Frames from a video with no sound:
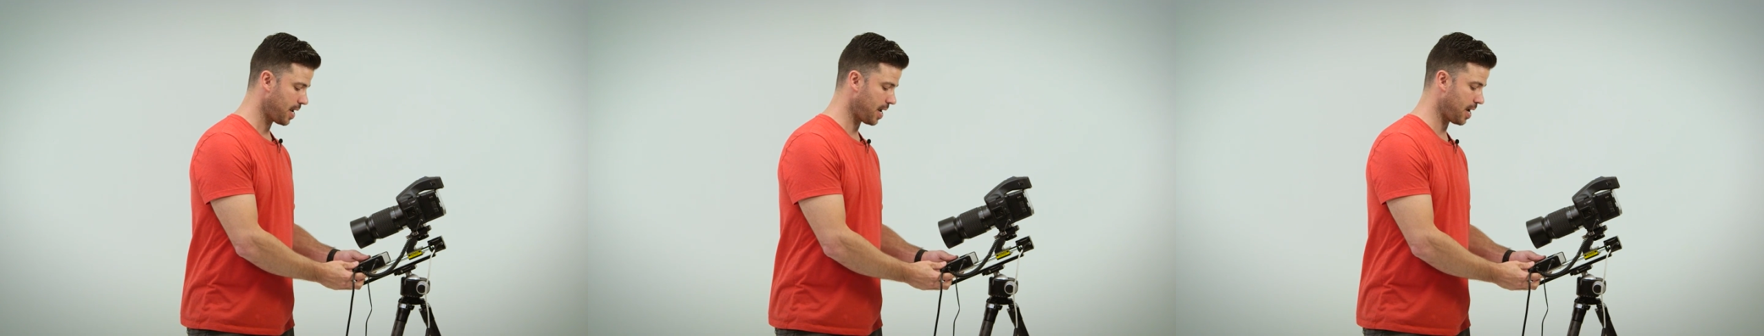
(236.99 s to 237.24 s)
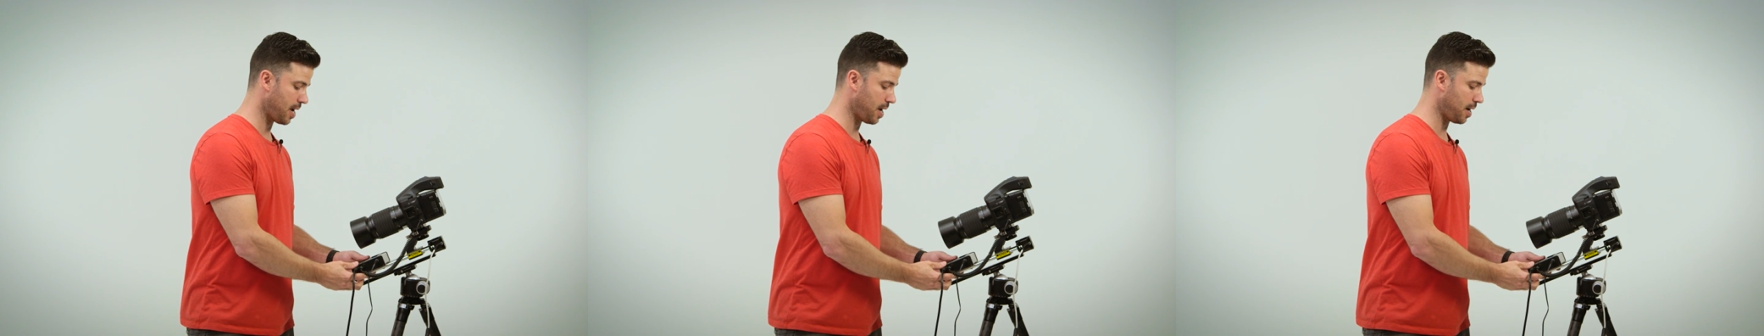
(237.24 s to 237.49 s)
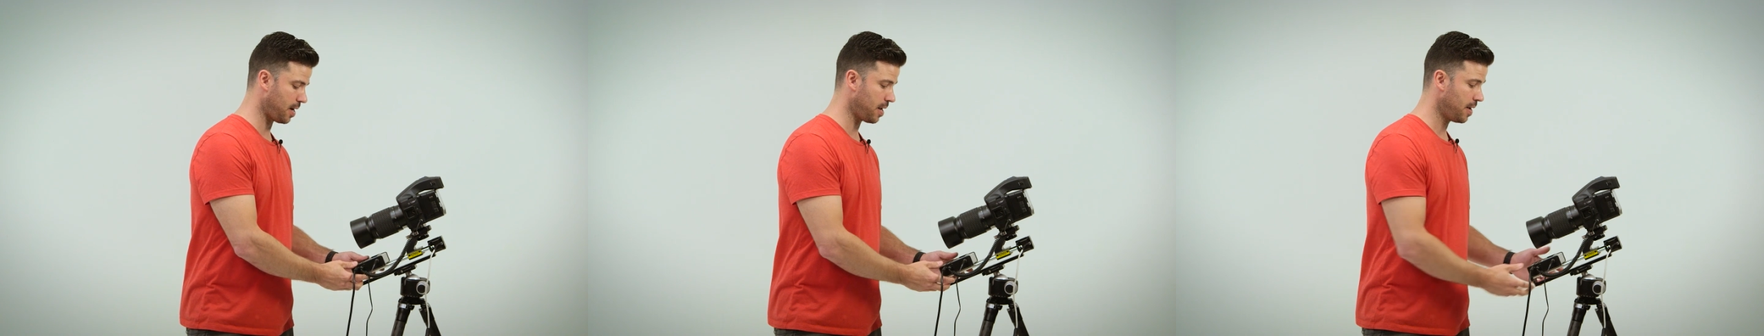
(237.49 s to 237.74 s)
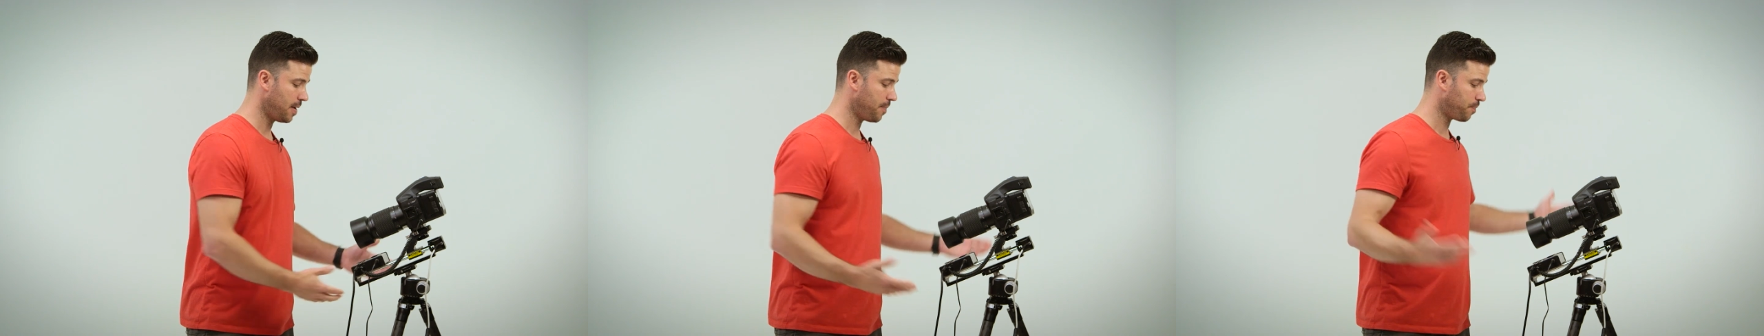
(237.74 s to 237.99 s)
And
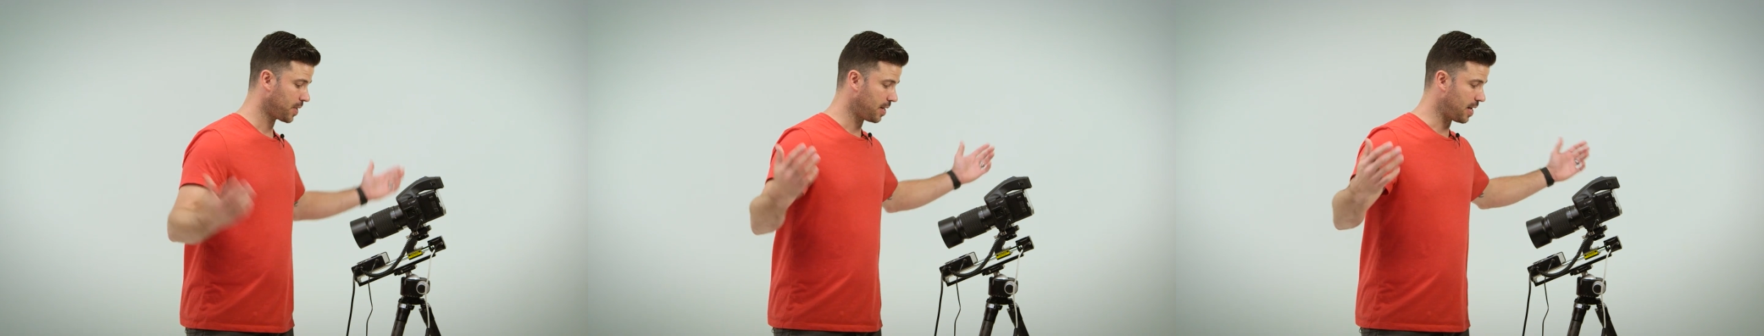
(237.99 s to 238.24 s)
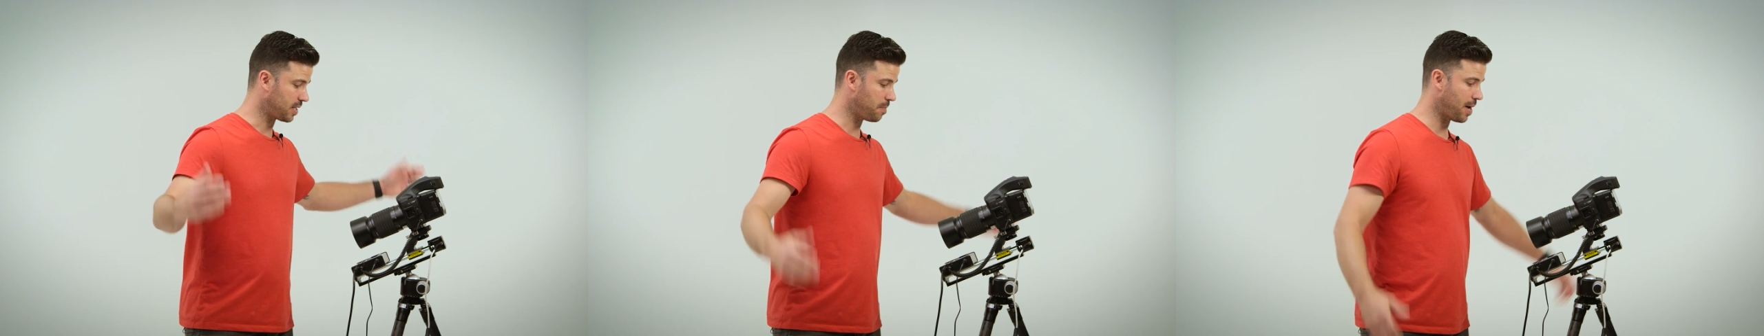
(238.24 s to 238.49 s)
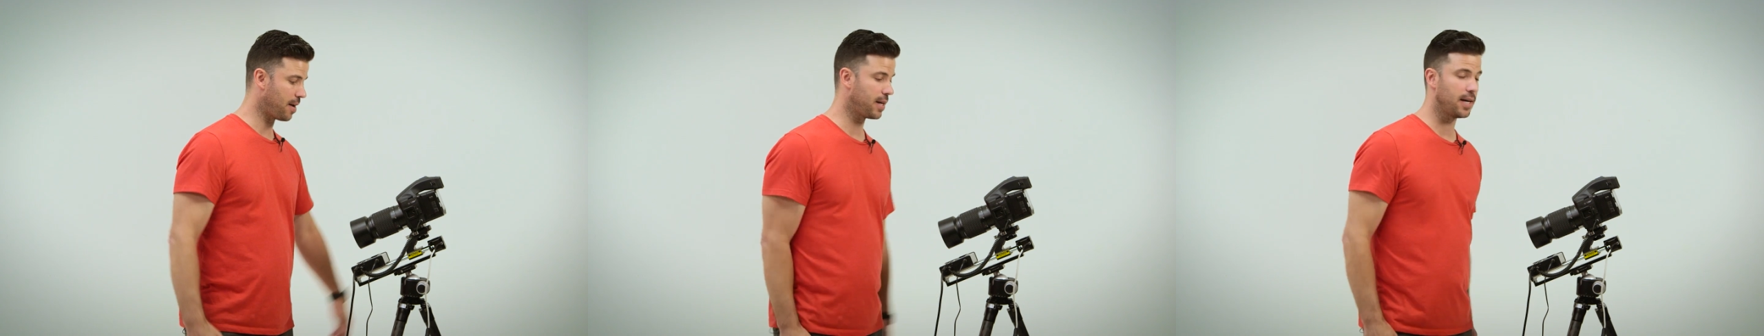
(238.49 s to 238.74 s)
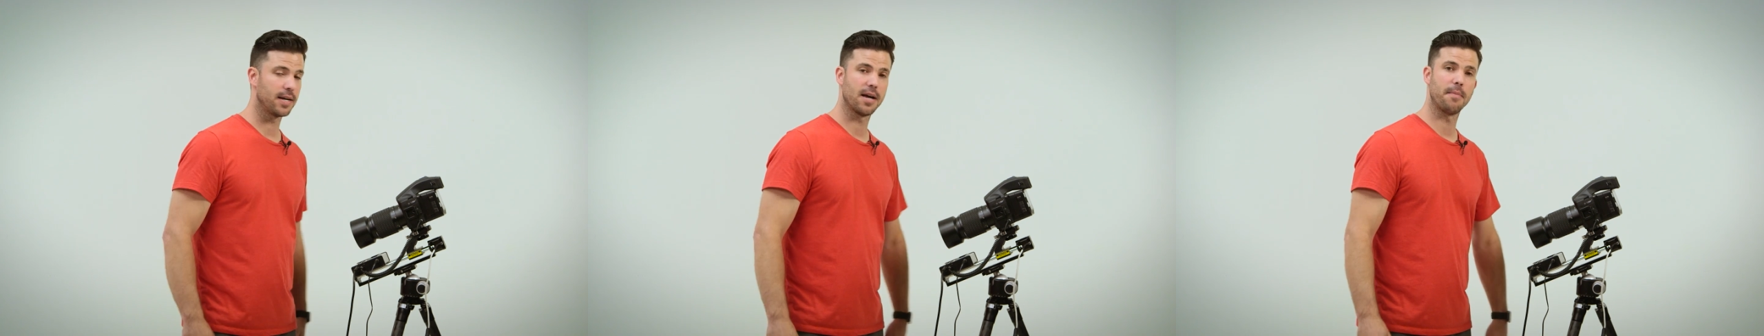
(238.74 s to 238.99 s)
that's about
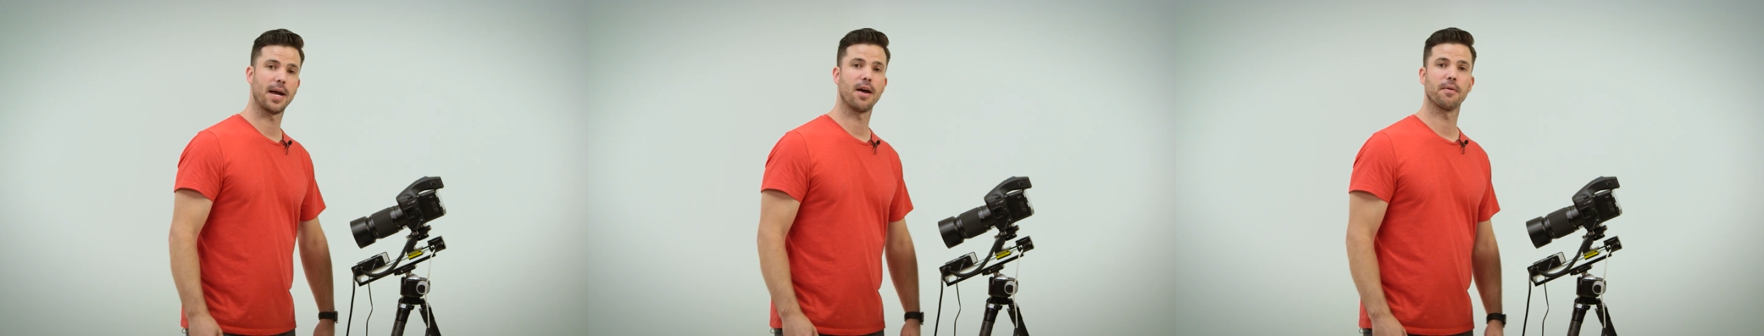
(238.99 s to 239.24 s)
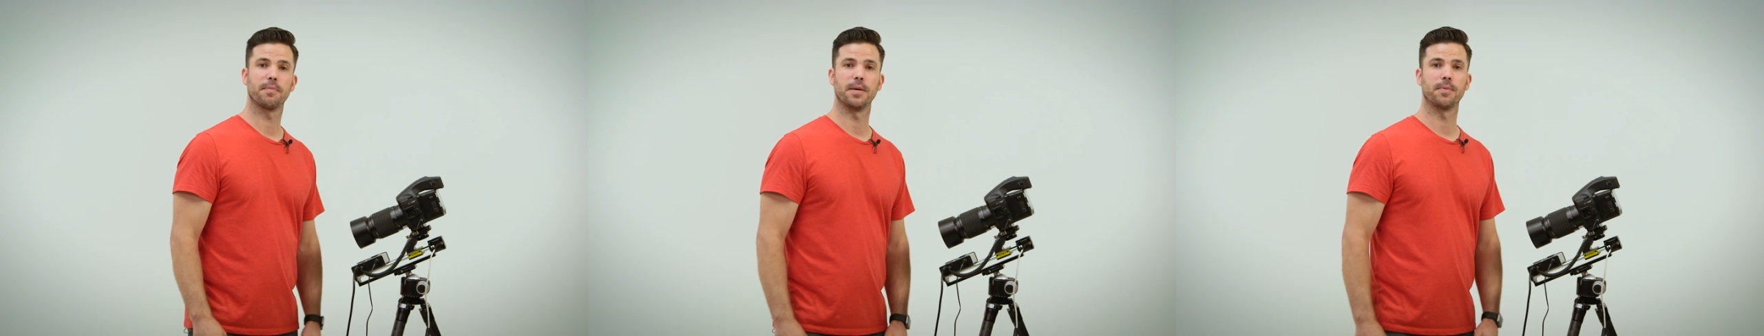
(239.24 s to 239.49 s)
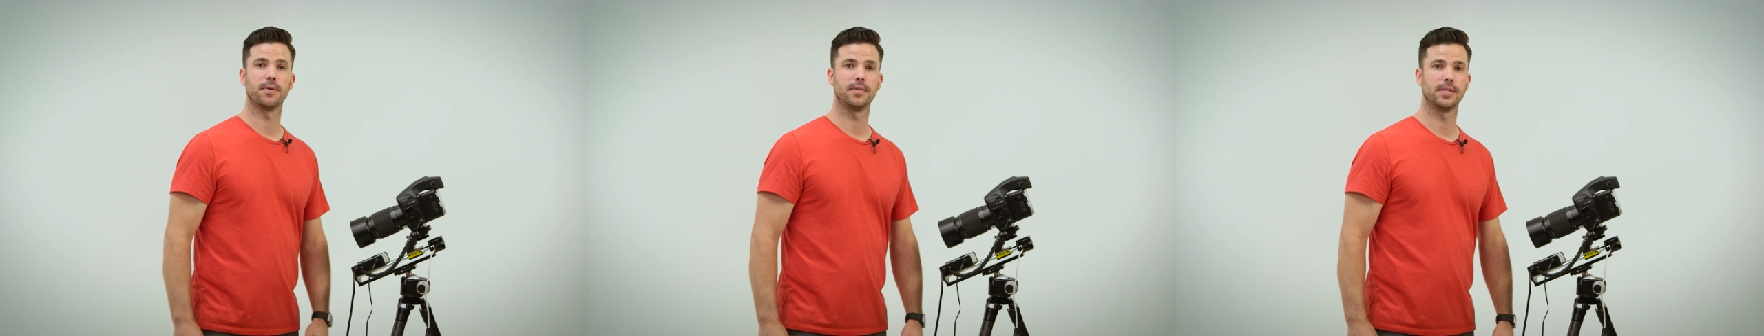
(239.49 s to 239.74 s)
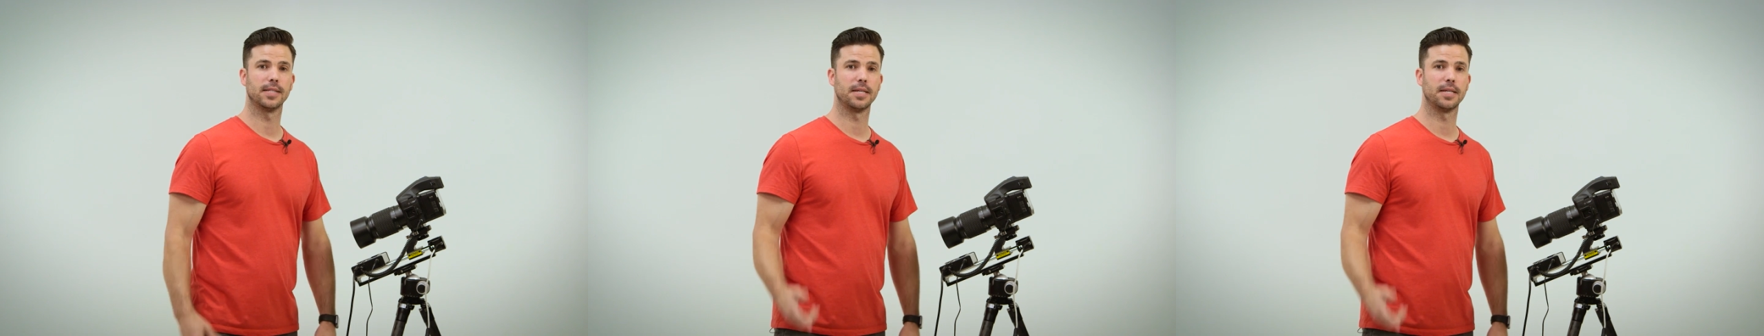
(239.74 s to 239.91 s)
it. I'm out, people.